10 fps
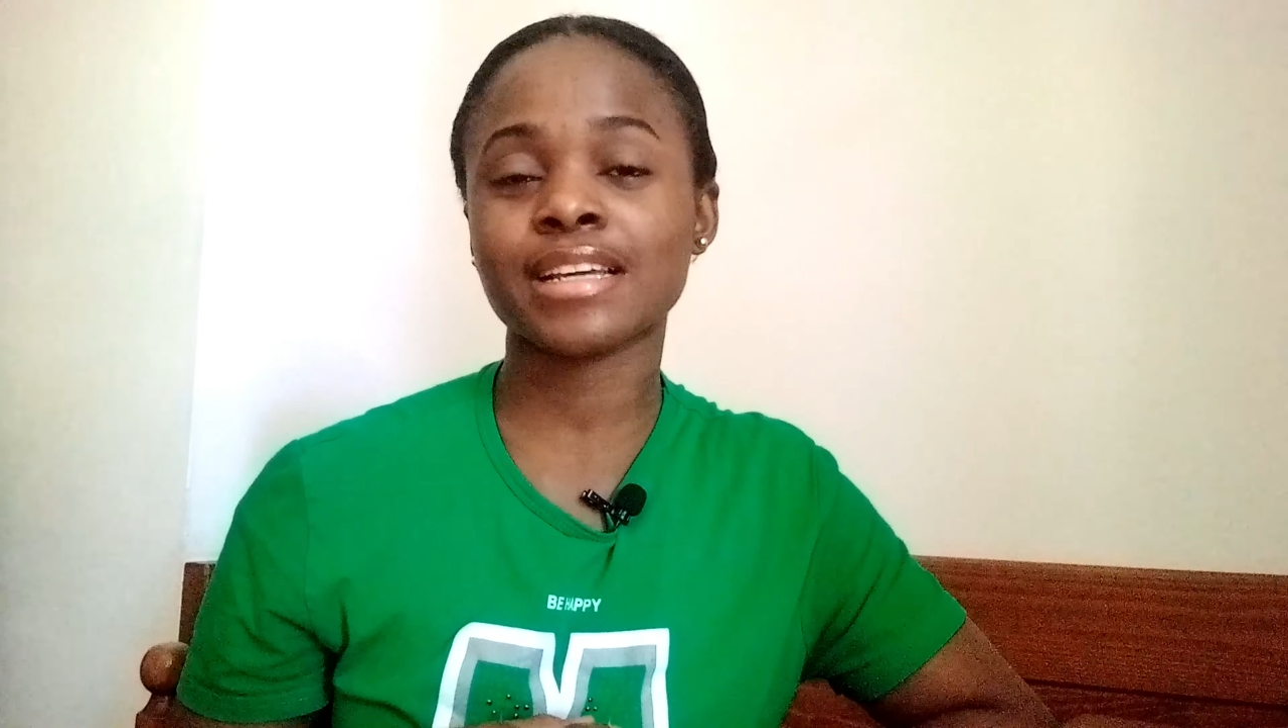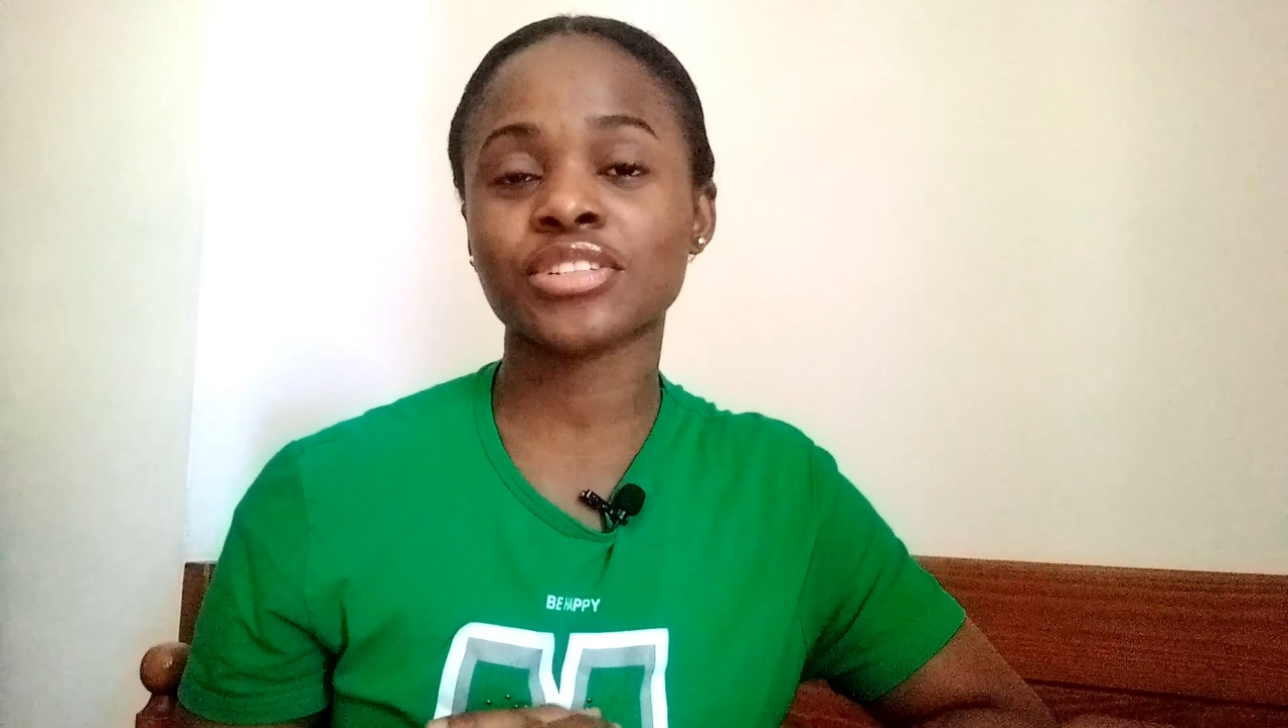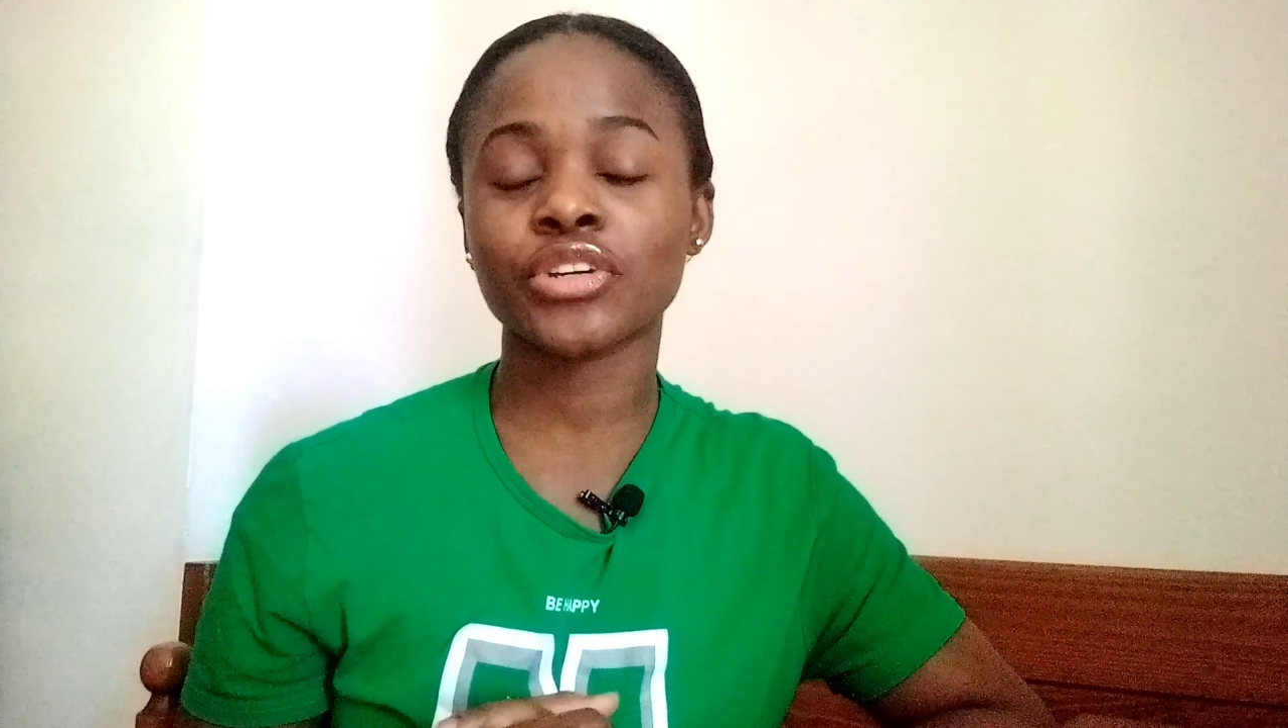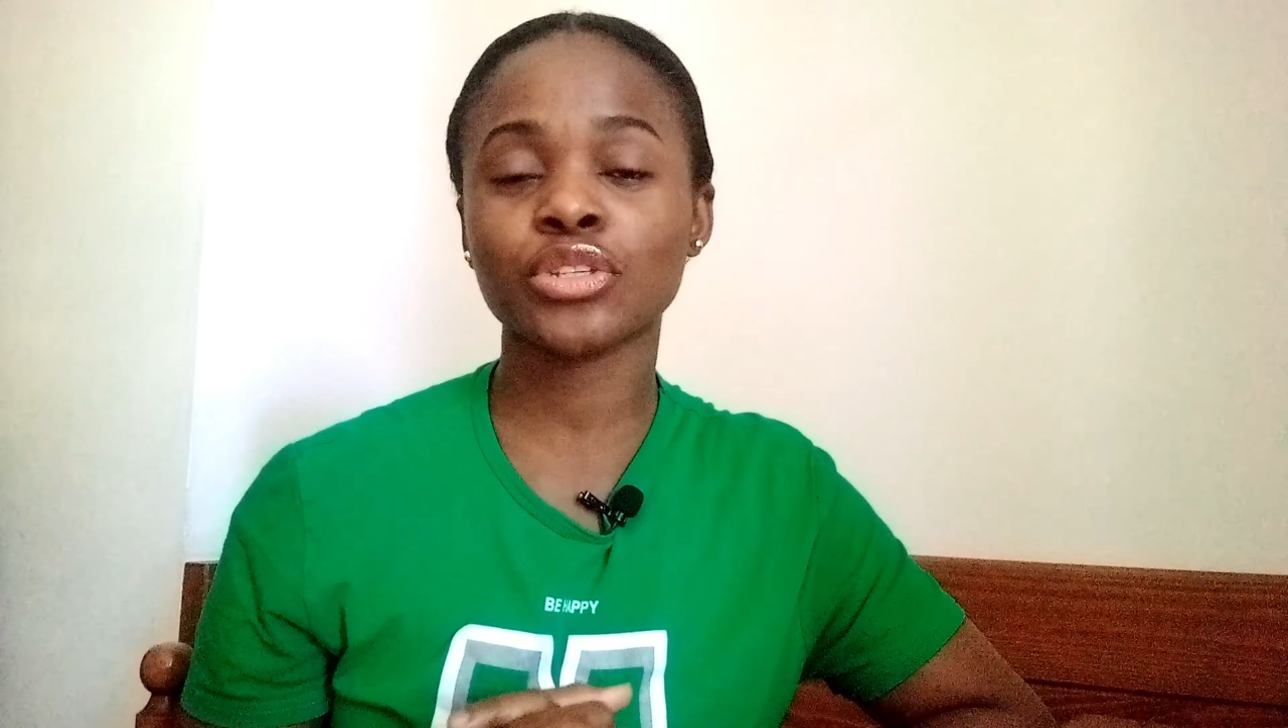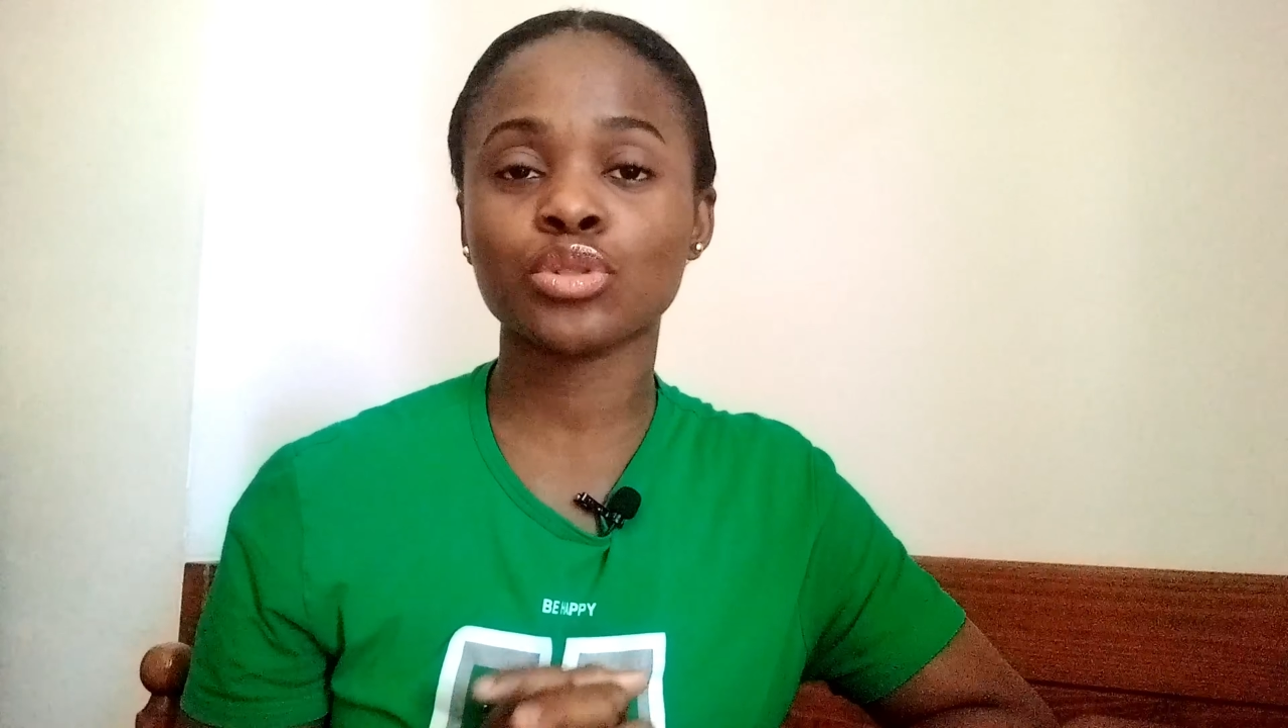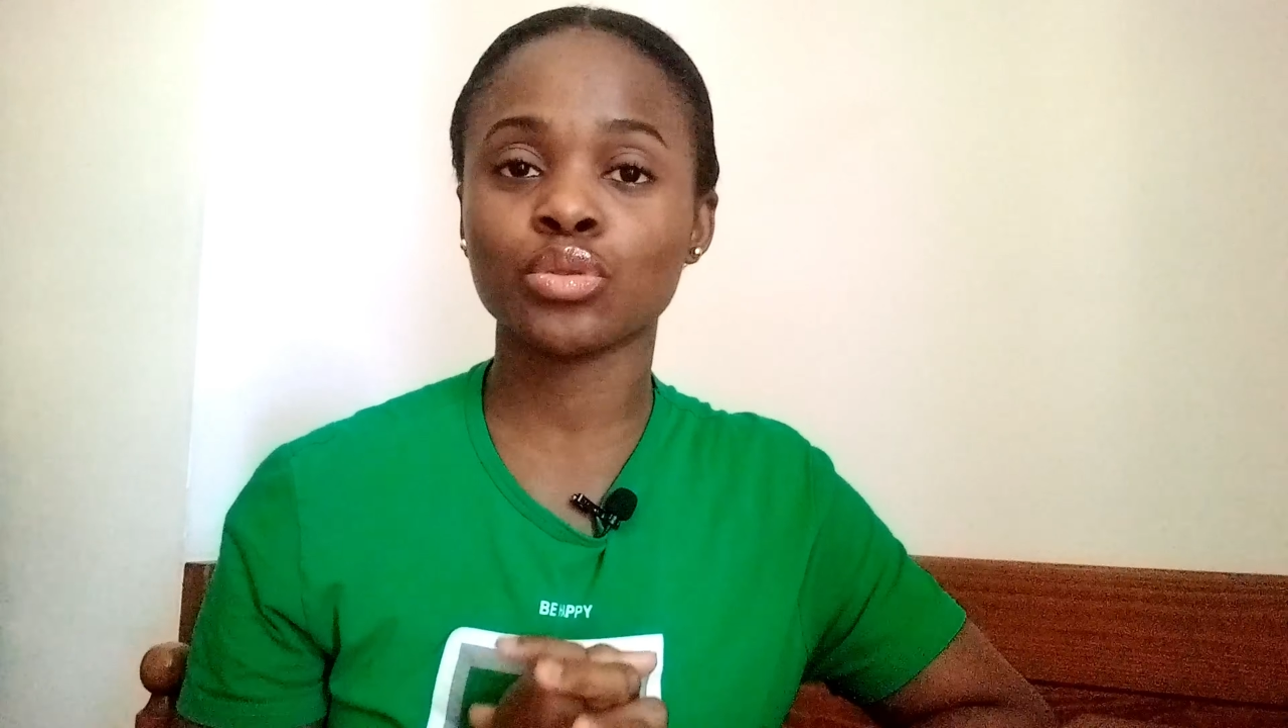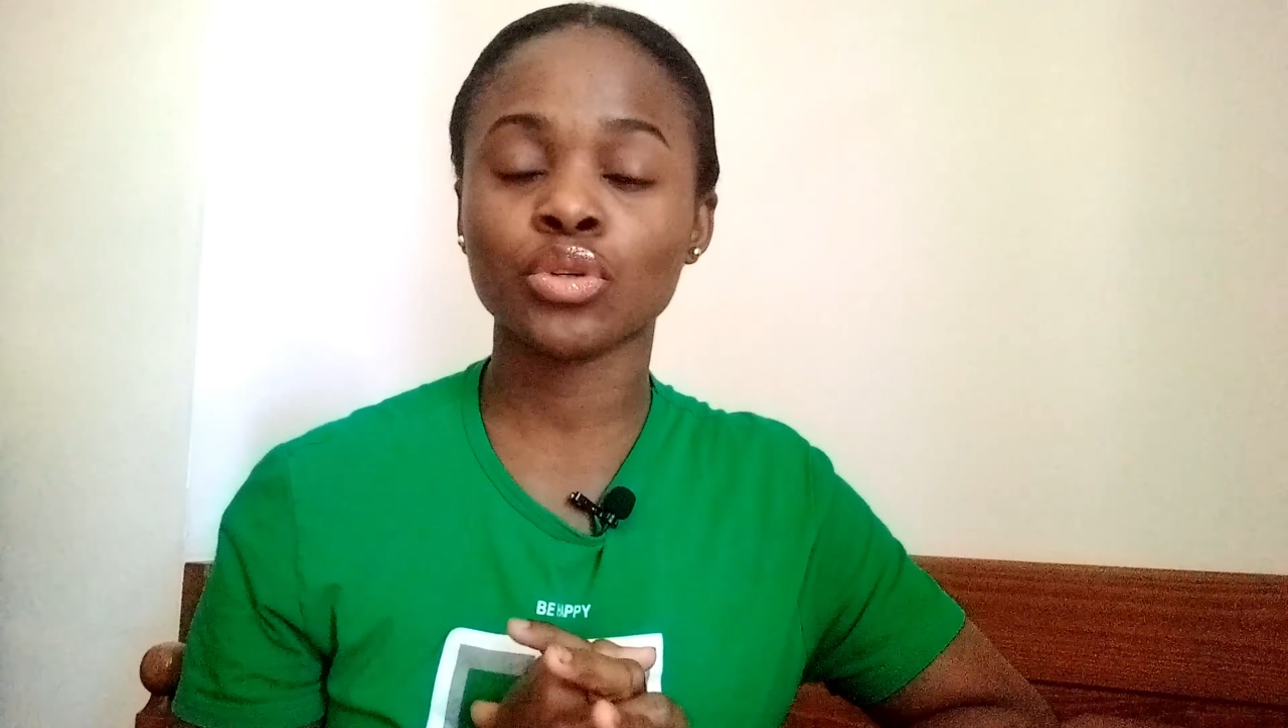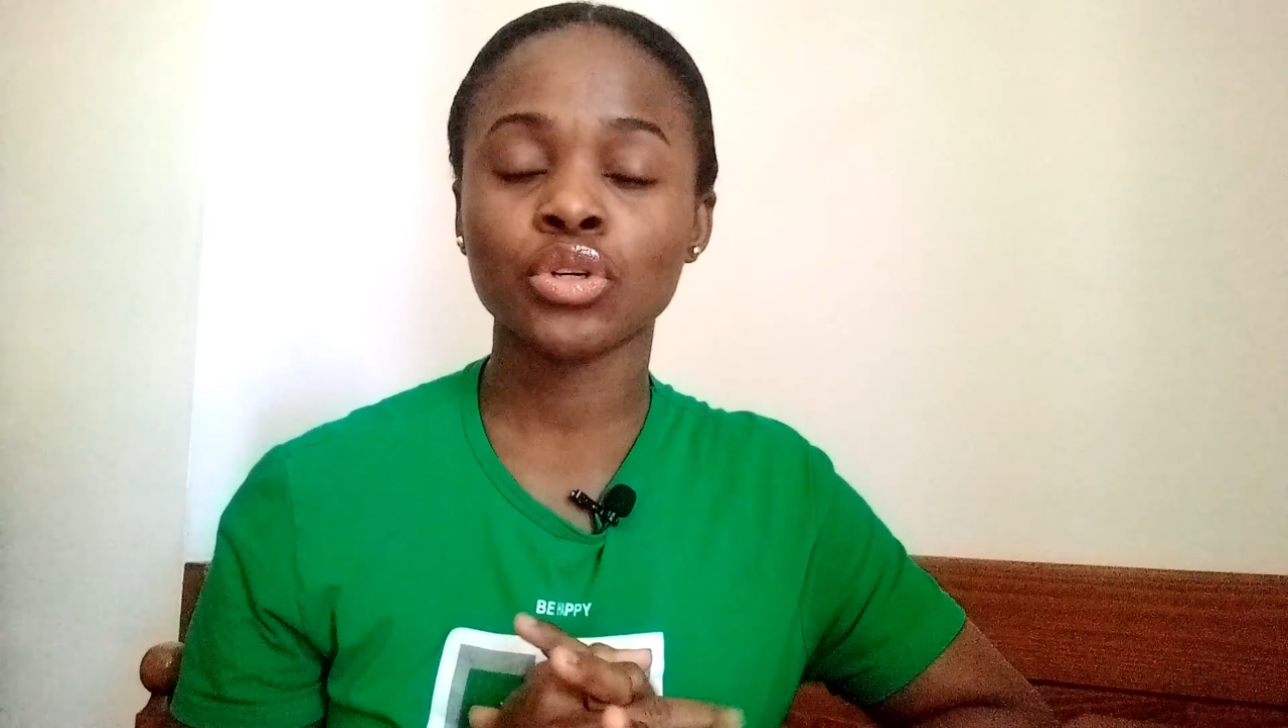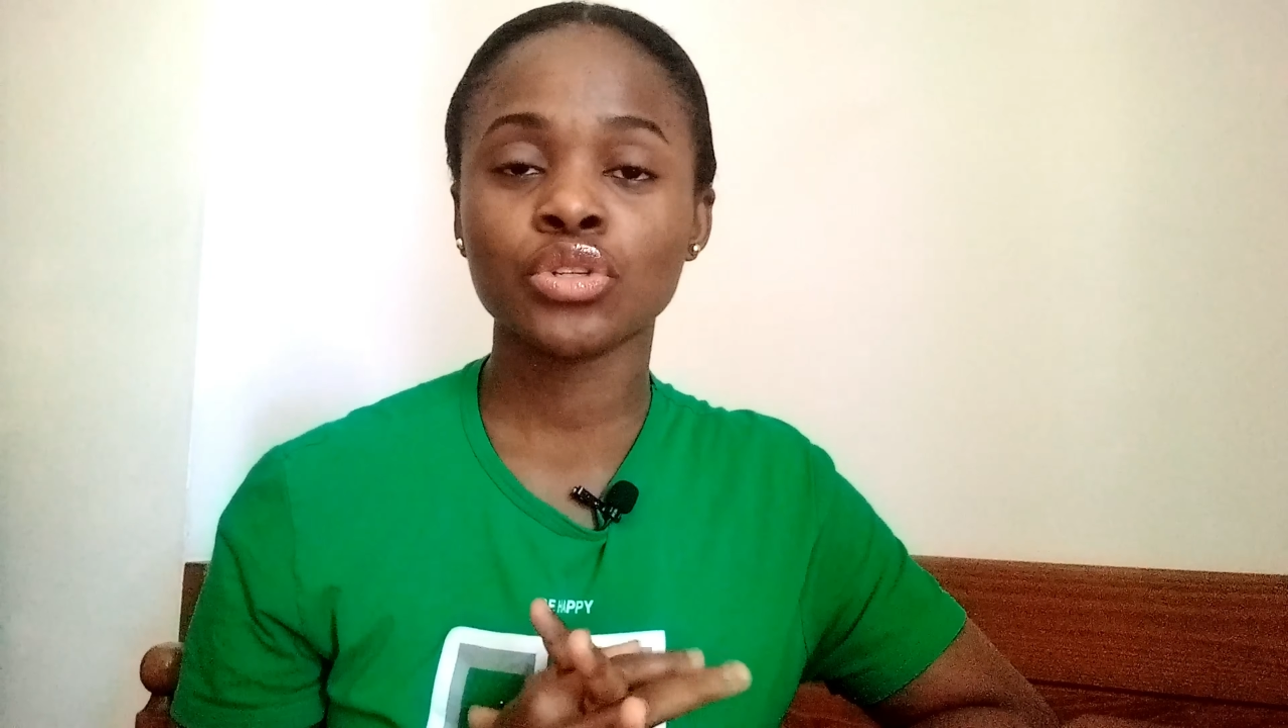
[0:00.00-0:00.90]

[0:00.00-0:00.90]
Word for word: is going to